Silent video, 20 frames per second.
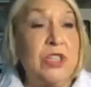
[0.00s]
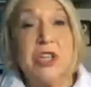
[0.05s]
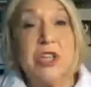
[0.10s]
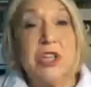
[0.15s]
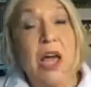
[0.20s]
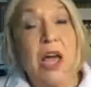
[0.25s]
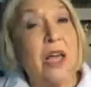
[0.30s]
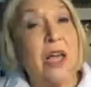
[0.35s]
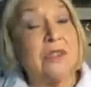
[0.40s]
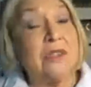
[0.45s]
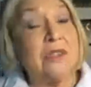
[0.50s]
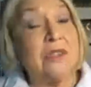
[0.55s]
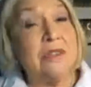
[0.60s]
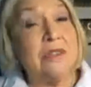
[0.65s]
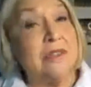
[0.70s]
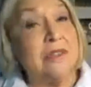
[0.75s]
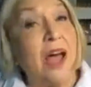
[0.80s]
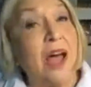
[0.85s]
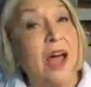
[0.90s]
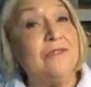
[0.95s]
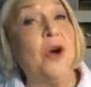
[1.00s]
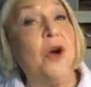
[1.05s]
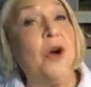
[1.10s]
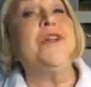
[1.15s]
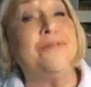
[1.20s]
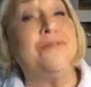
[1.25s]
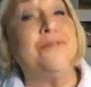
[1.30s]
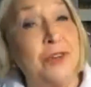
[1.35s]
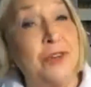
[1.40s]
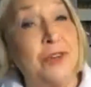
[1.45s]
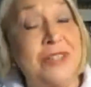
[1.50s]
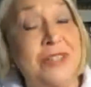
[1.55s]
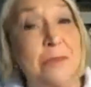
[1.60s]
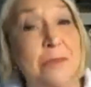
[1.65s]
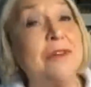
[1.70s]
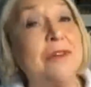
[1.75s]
which has not voted